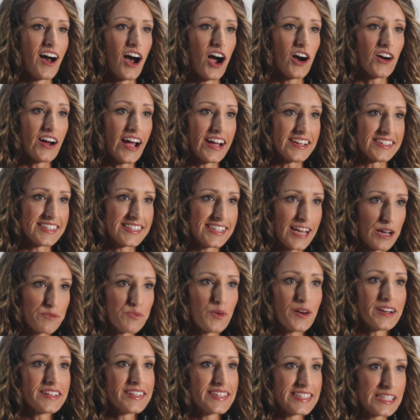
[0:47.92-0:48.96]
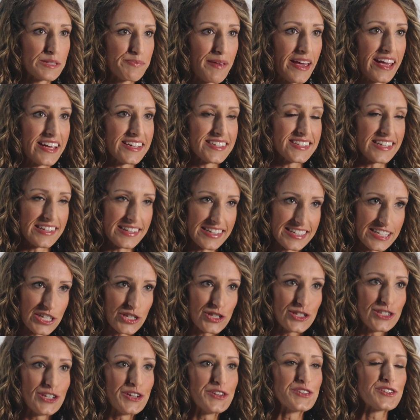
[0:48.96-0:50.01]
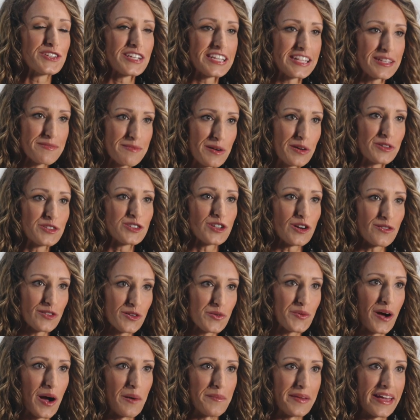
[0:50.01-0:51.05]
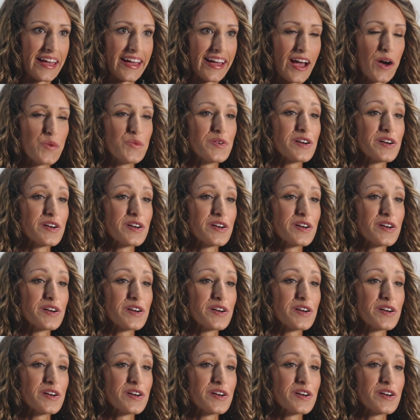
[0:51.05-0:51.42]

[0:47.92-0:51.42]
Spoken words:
All right, step one in the space, and this is usually the most overwhelming.